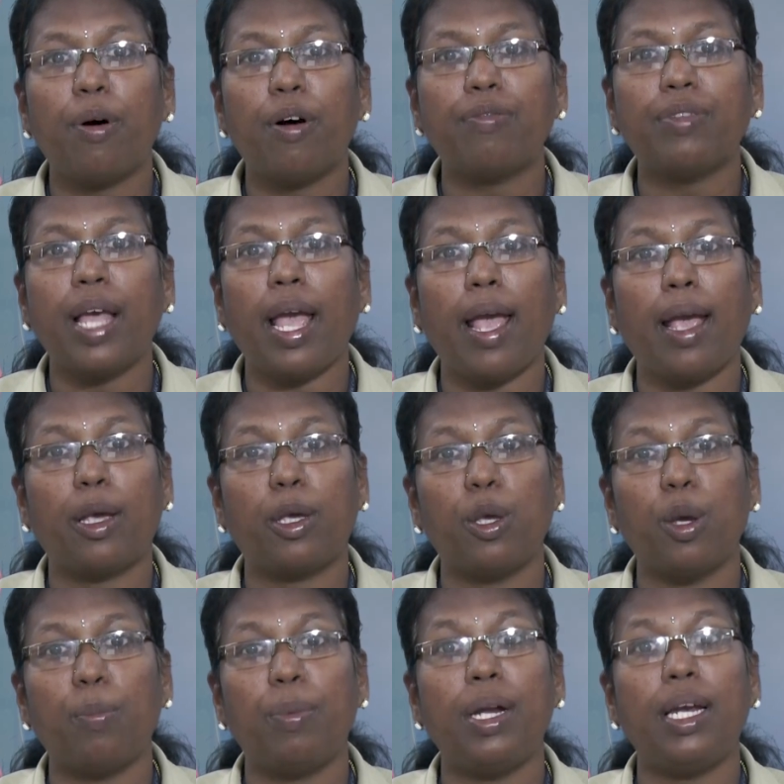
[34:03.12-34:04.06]
of the
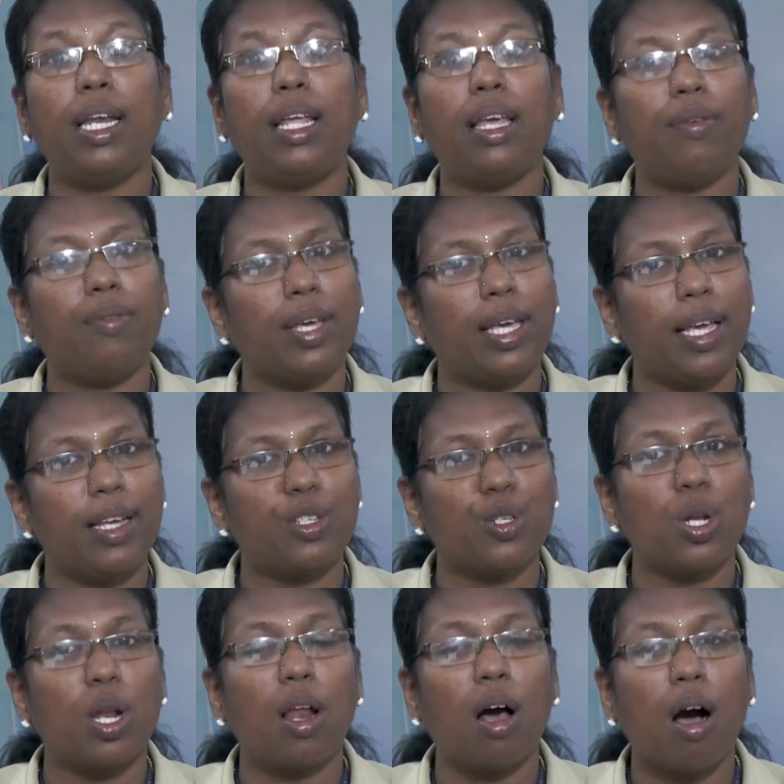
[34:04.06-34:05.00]
equipped
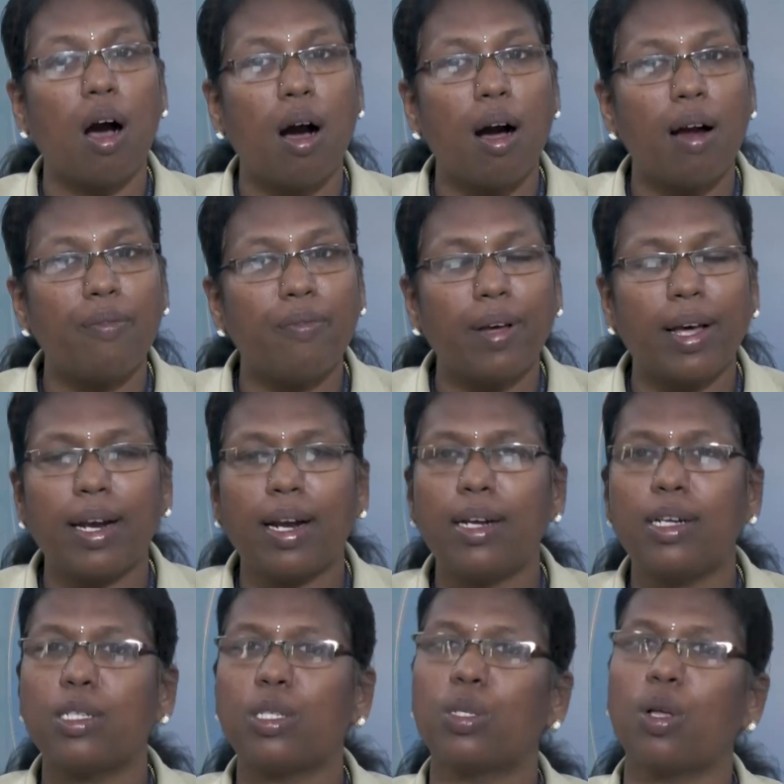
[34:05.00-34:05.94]
navigational
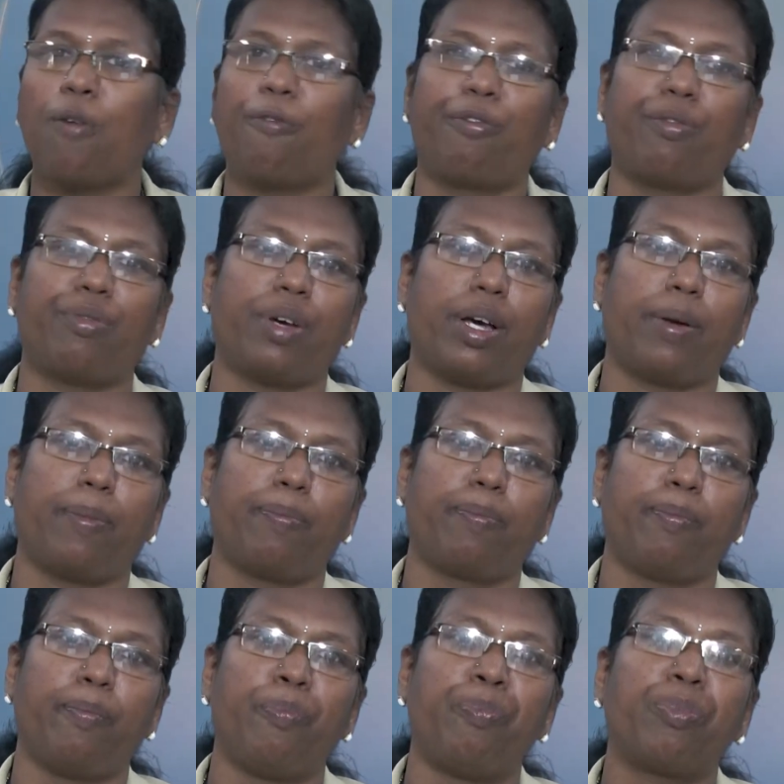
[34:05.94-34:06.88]
hardware and software.
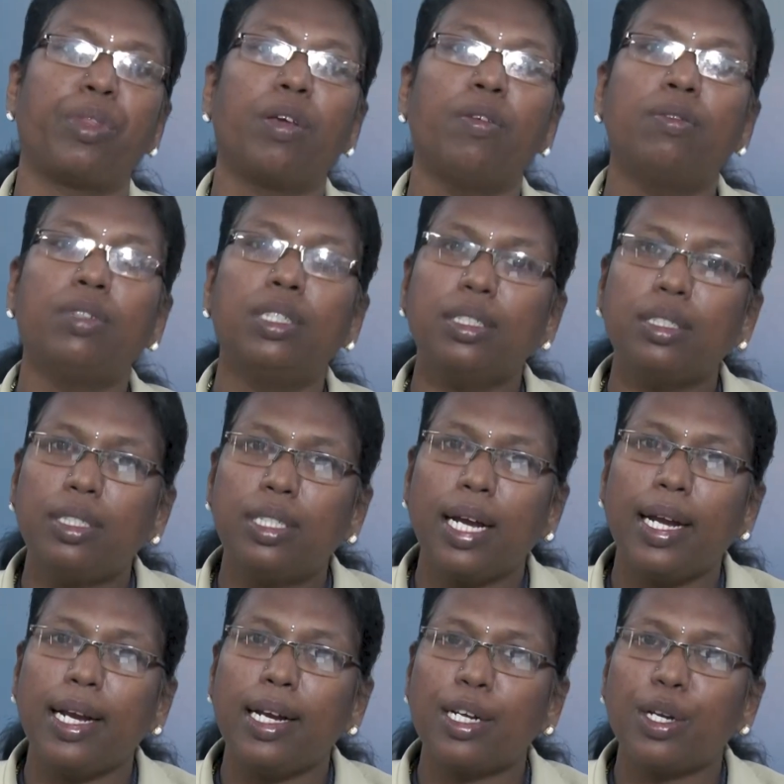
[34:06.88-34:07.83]
With
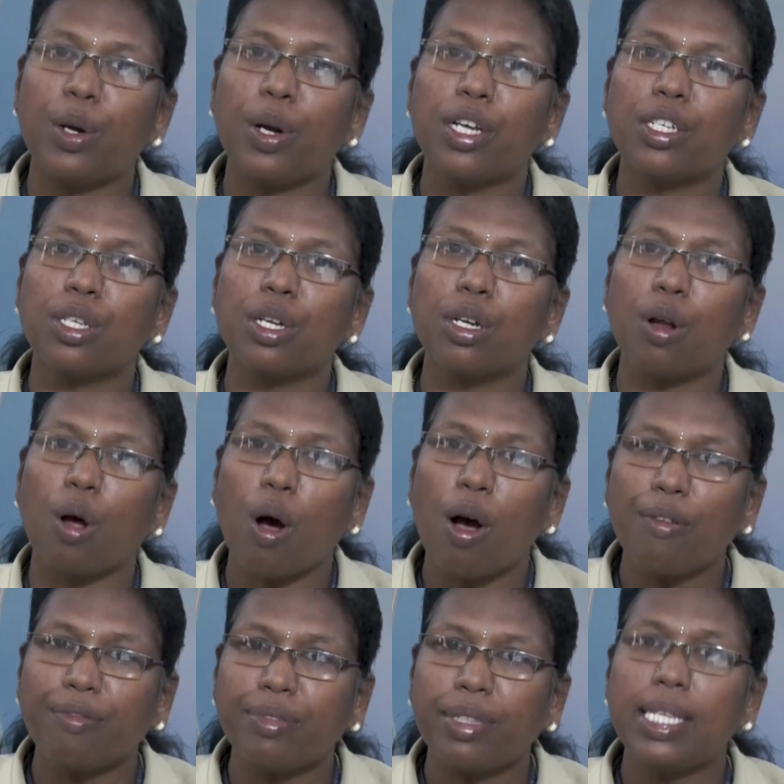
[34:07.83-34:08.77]
the introduction
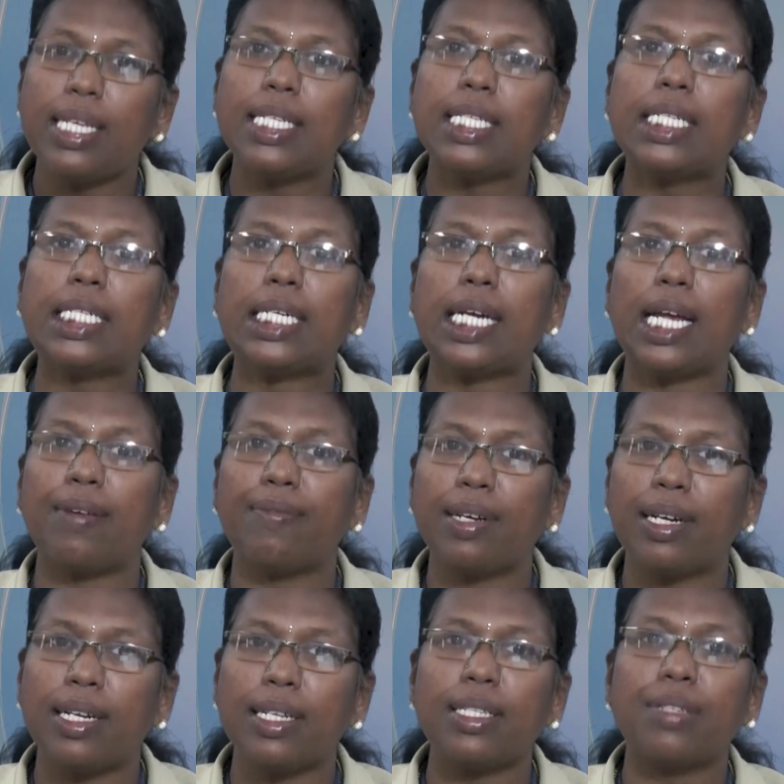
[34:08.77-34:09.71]
of this
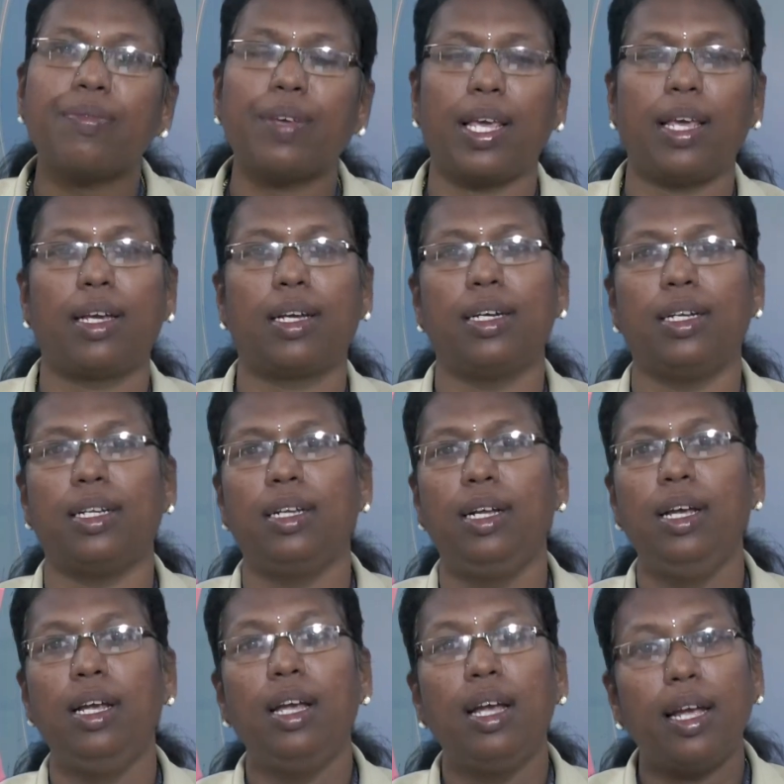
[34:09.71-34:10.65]
driverless
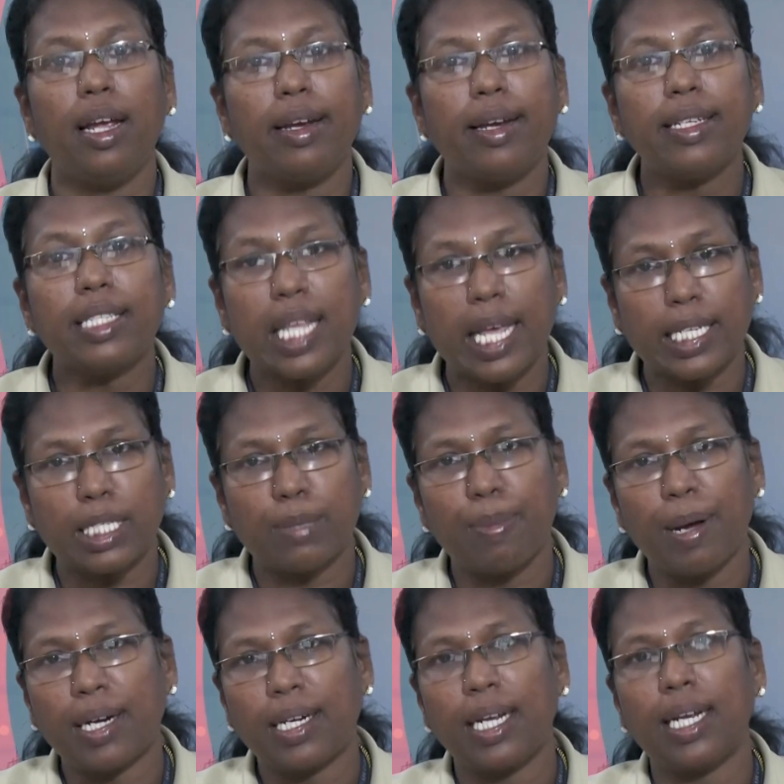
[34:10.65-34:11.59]
vehicle, it is
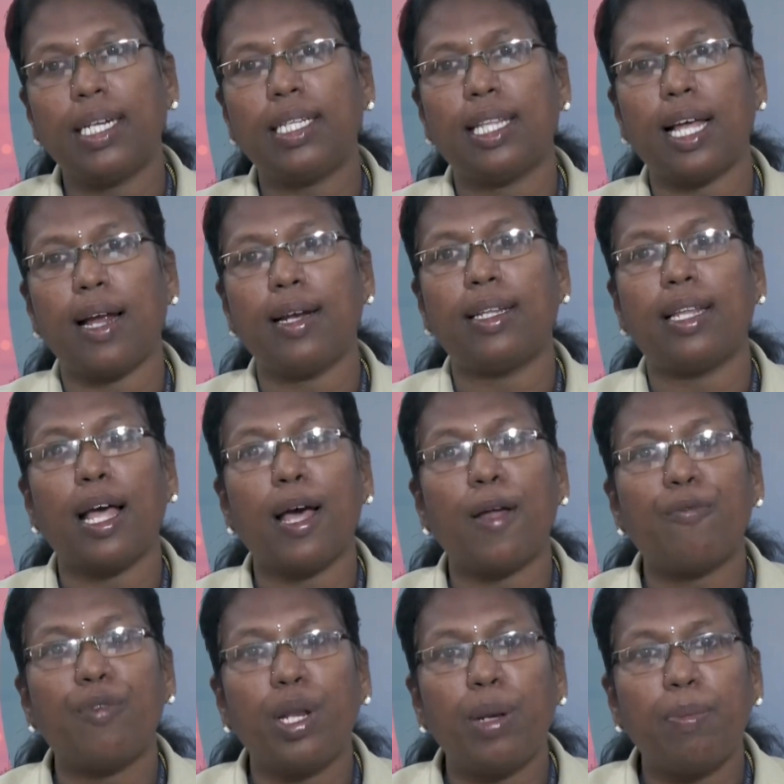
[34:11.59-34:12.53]
expected that
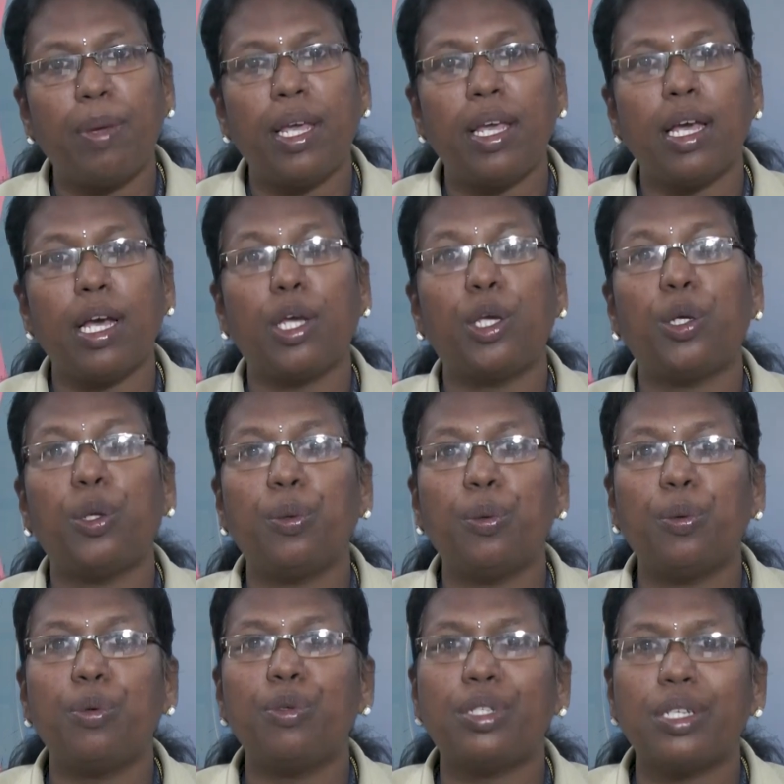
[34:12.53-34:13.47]
there will be a
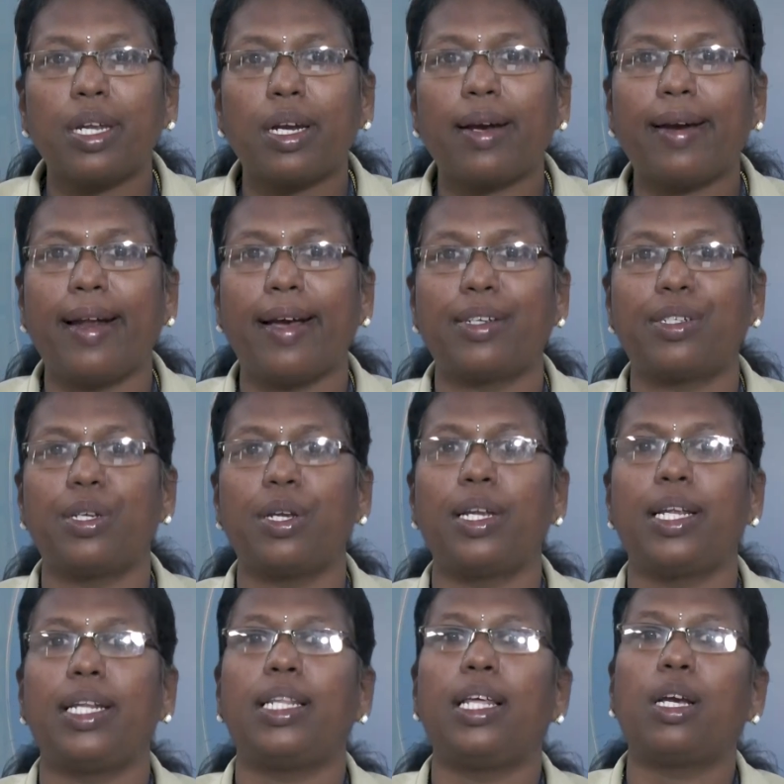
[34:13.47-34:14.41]
huge
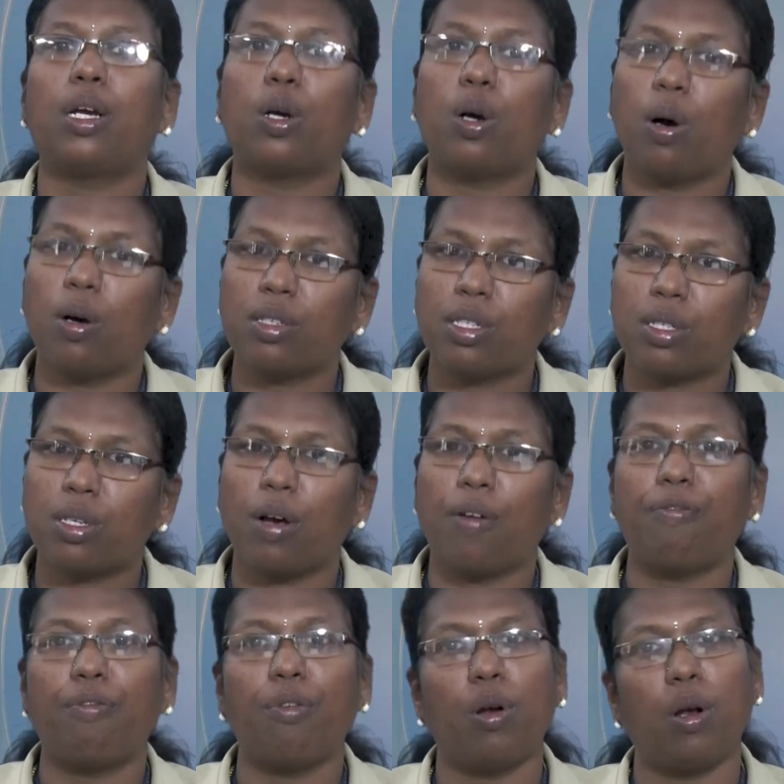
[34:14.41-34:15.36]
reduction in the cost
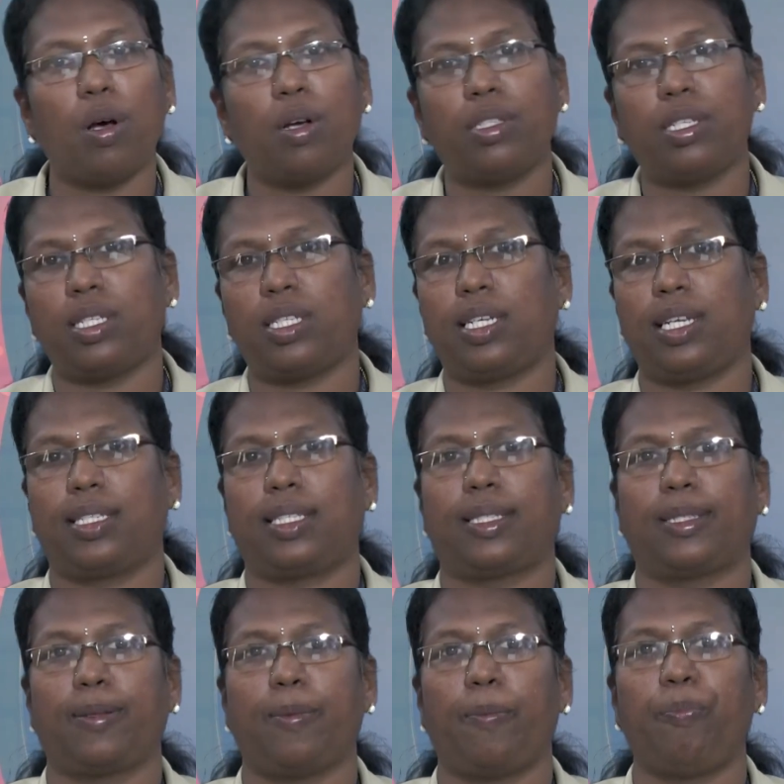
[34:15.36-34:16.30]
of
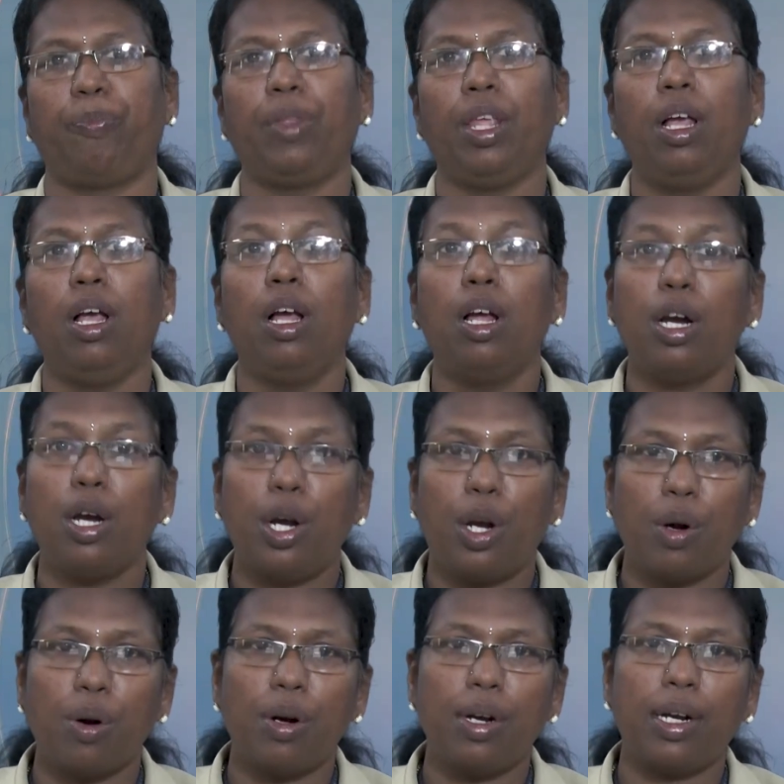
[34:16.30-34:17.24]
logistics.
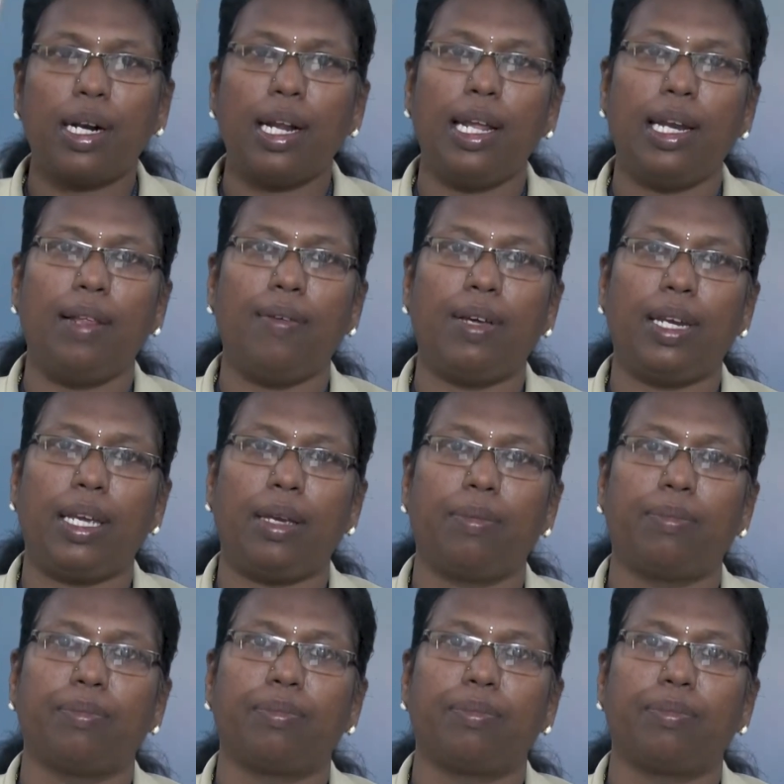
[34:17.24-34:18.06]
Drone delivery.